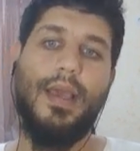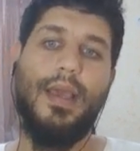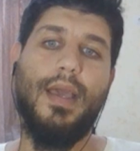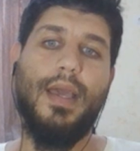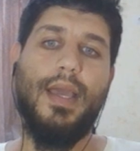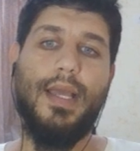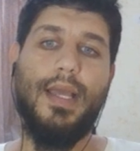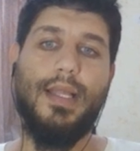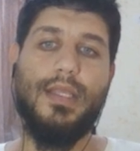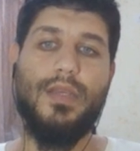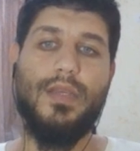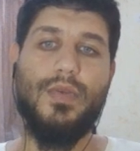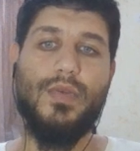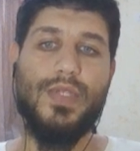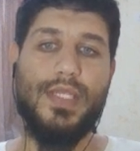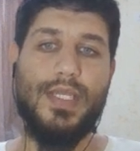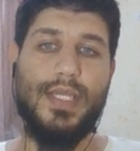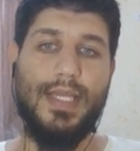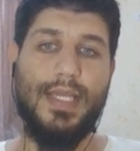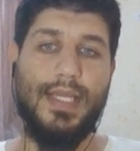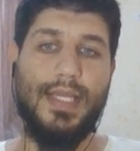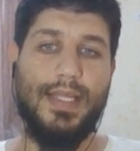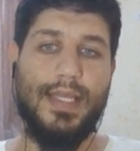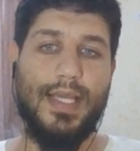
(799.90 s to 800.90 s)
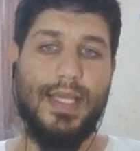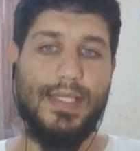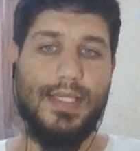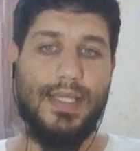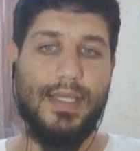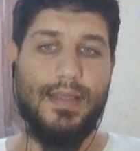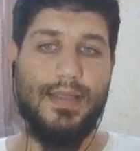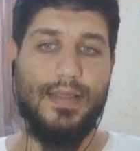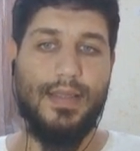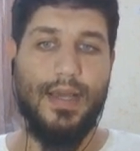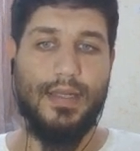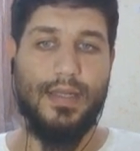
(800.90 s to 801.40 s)
and you see
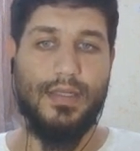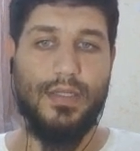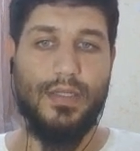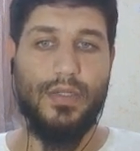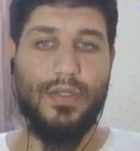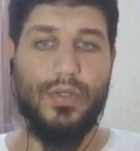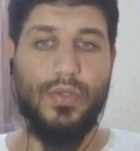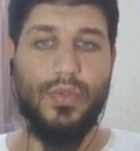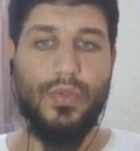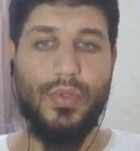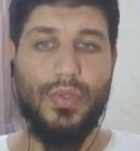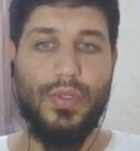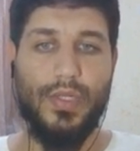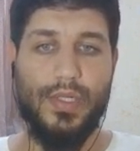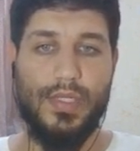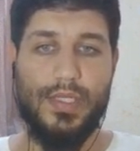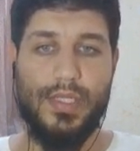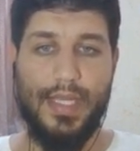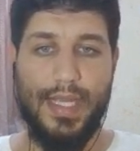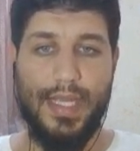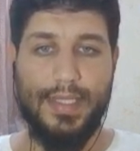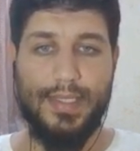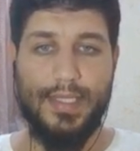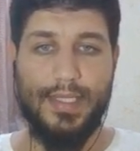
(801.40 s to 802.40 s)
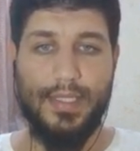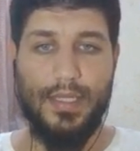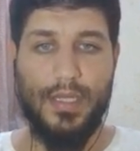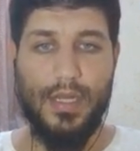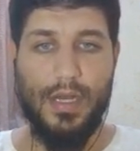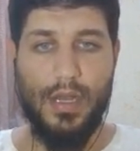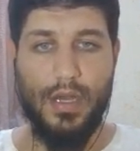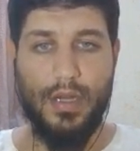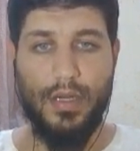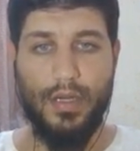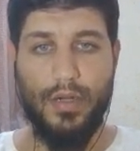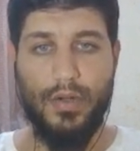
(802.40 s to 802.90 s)
indexing that Google selected
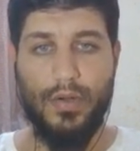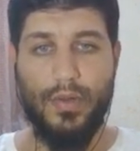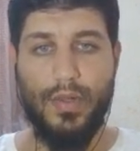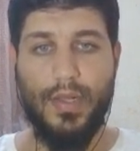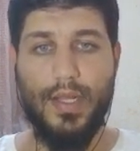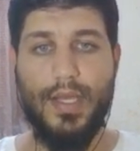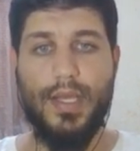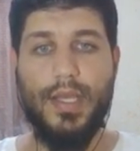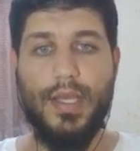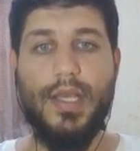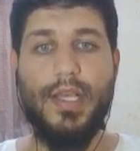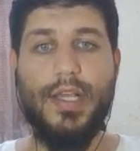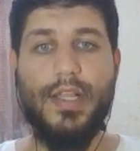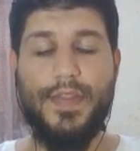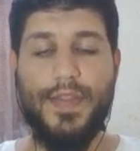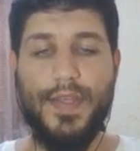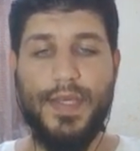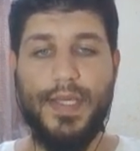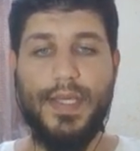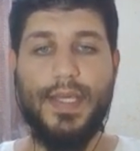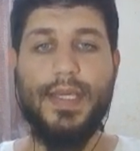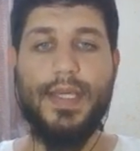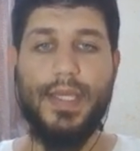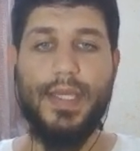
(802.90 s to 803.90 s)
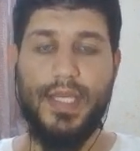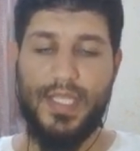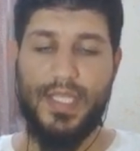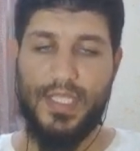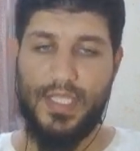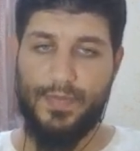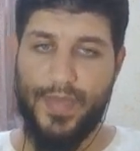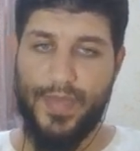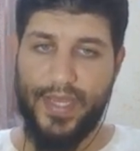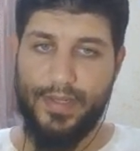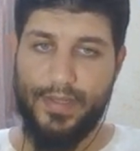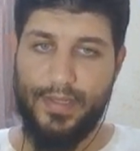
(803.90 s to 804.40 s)
canonical the
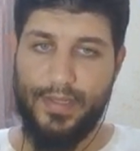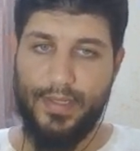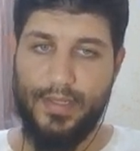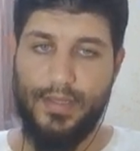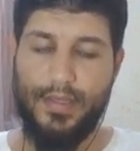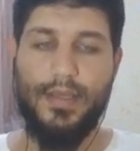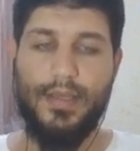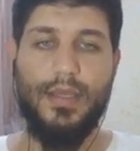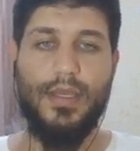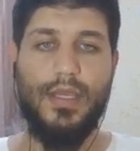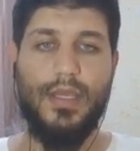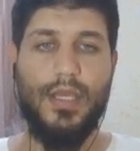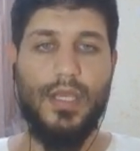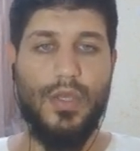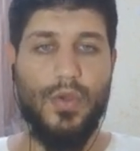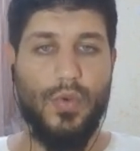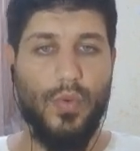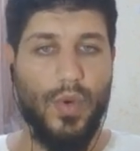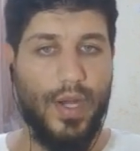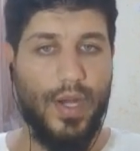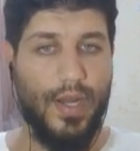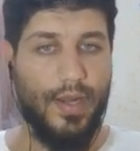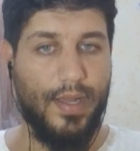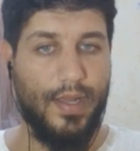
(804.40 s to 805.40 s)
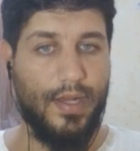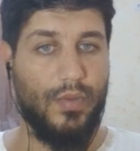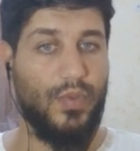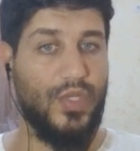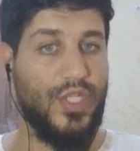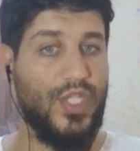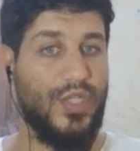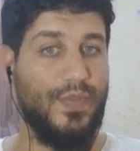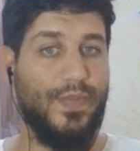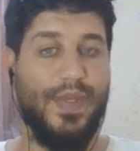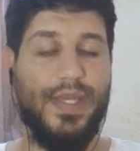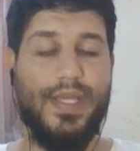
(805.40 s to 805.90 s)
inspected URL,
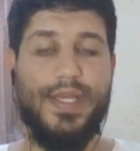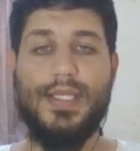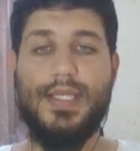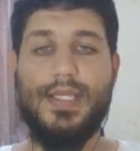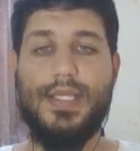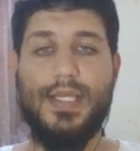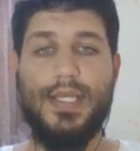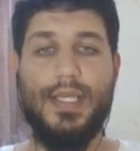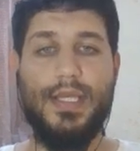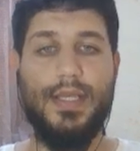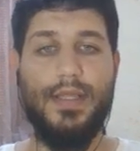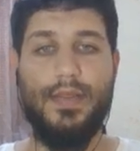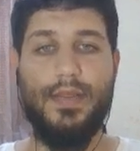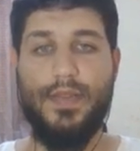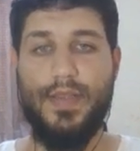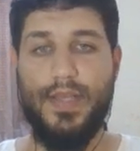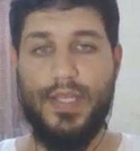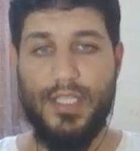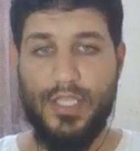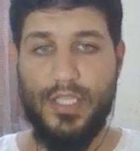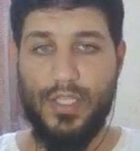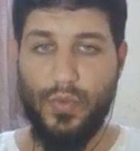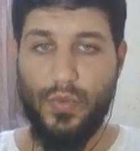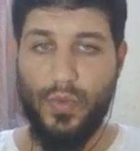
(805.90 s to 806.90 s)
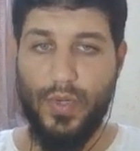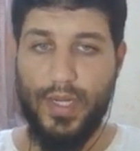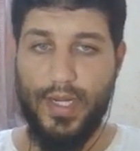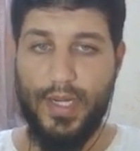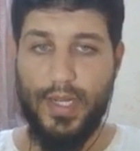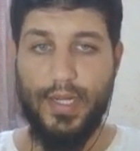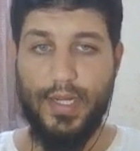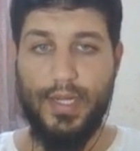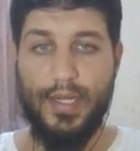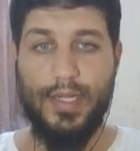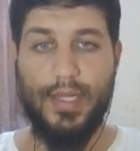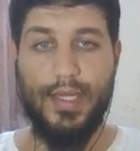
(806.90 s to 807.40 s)
which means this
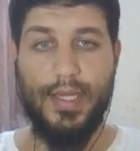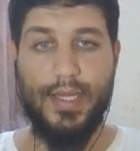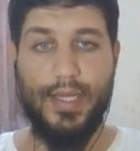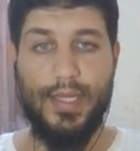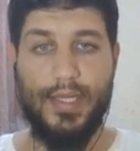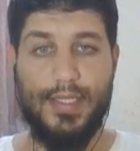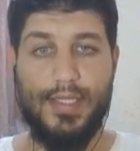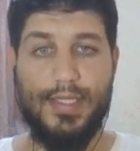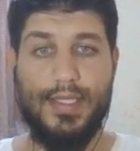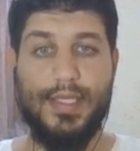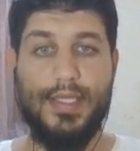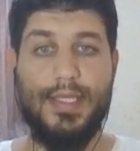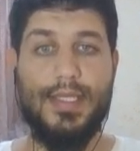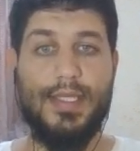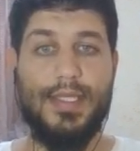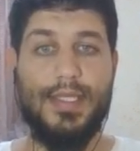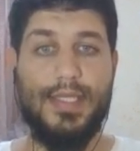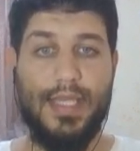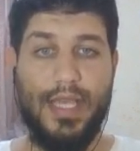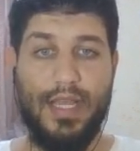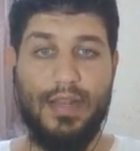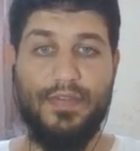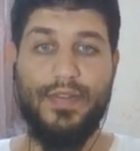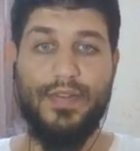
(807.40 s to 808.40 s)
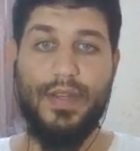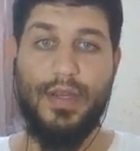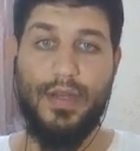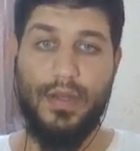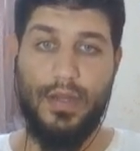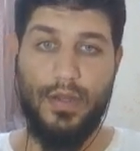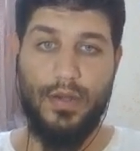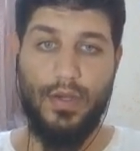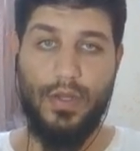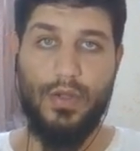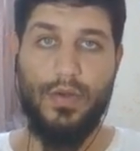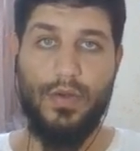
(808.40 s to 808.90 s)
URL is
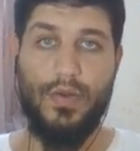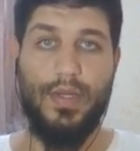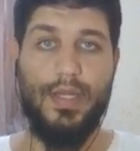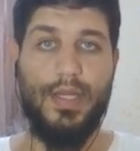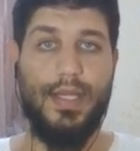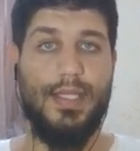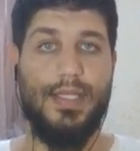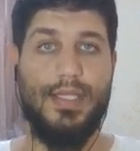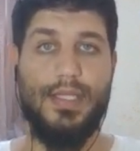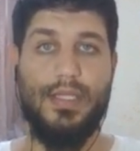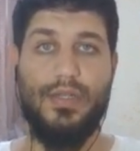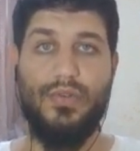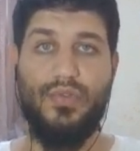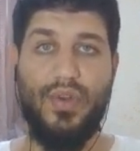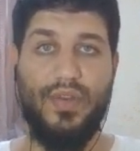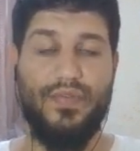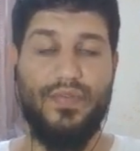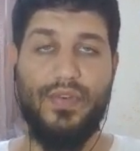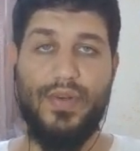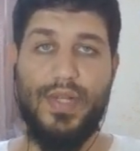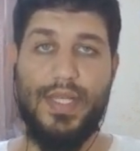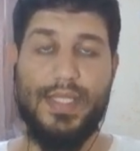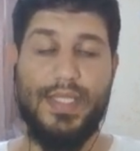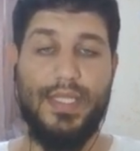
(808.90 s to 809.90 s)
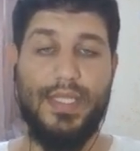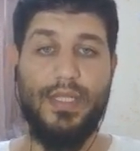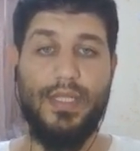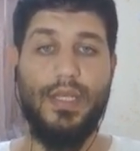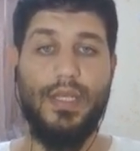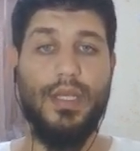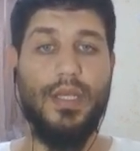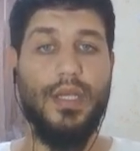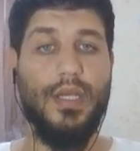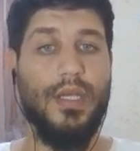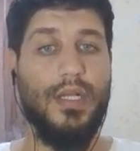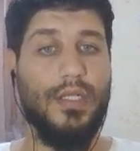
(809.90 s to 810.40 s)
self-canonical, is referencing
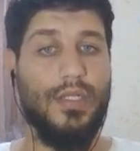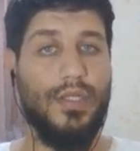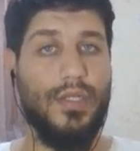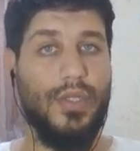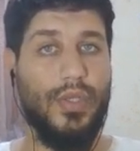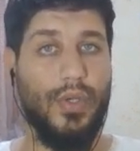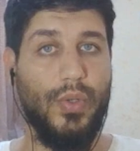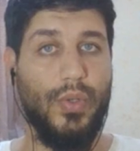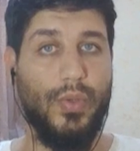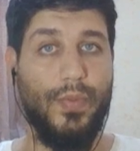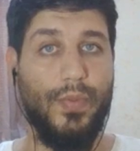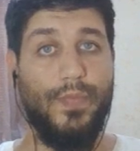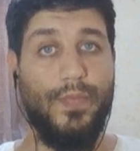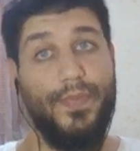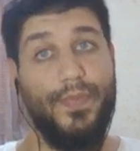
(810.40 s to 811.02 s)
to